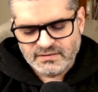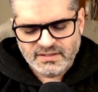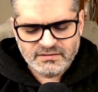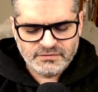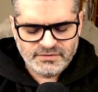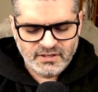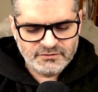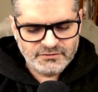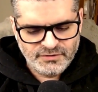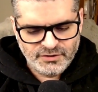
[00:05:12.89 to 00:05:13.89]
Continental
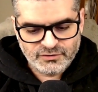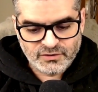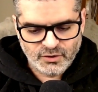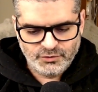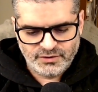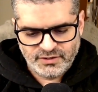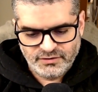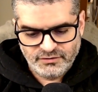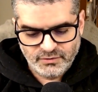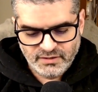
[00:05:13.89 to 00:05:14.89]
philosophy is closer
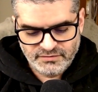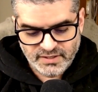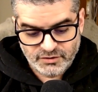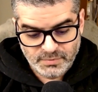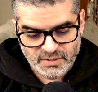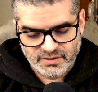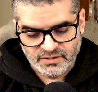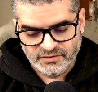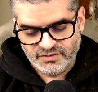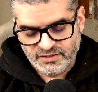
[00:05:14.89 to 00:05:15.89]
to lived
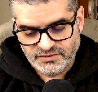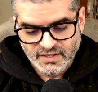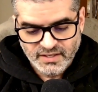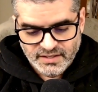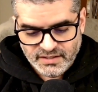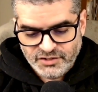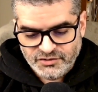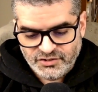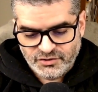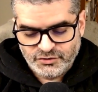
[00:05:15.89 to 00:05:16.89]
experience, as
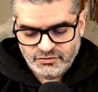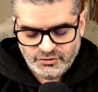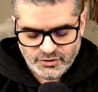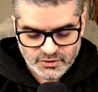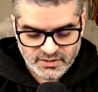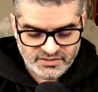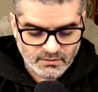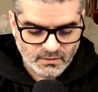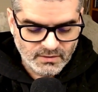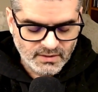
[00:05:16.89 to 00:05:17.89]
Nietzsche showed us
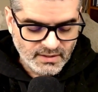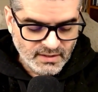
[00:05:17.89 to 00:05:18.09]
all.